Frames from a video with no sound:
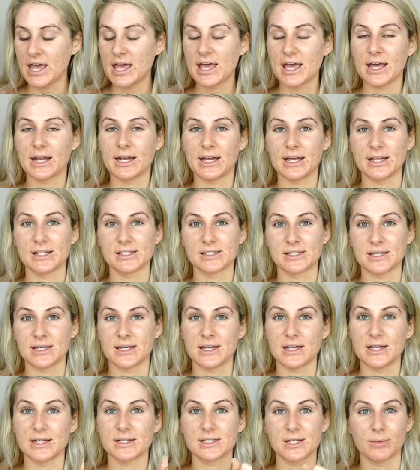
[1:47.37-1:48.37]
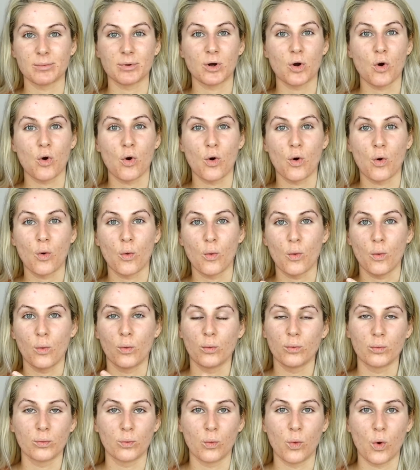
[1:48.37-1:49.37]
It is the typical
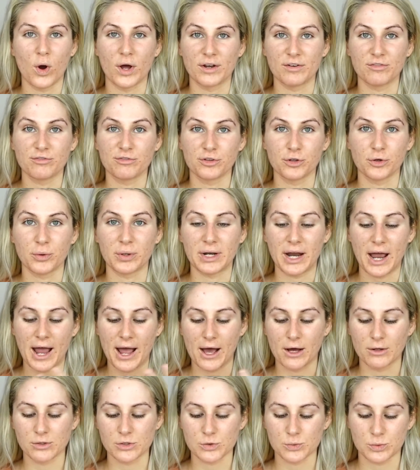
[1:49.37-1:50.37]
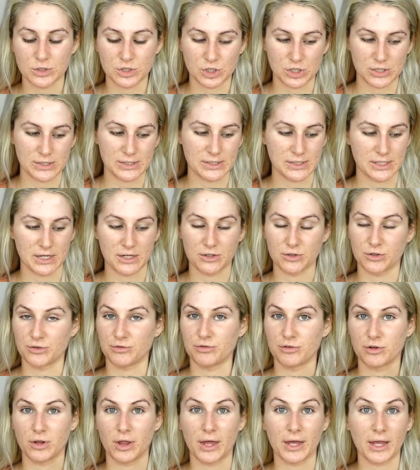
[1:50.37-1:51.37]
1 fluid ounce, which is standard
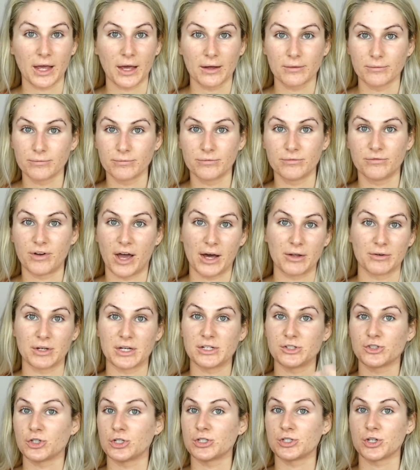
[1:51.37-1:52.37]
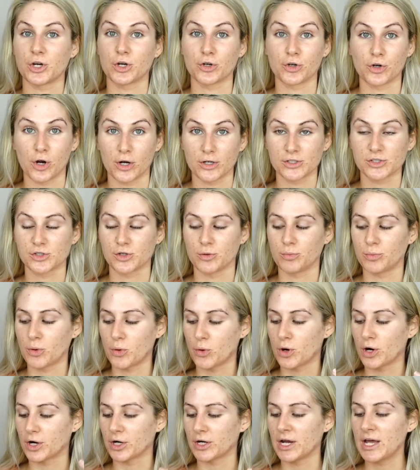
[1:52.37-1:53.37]
for like foundations across the
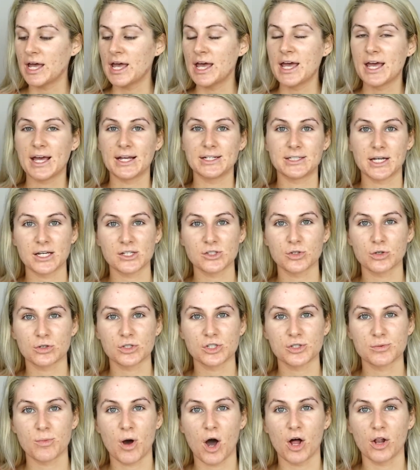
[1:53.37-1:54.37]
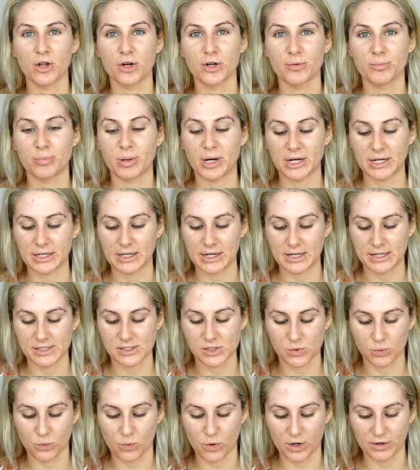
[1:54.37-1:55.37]
board. It does look smaller, but it
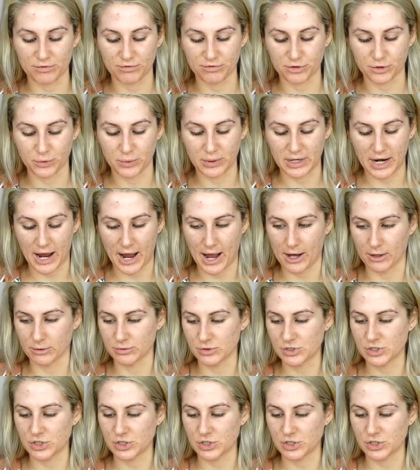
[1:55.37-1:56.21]
is 1 fluid ounce.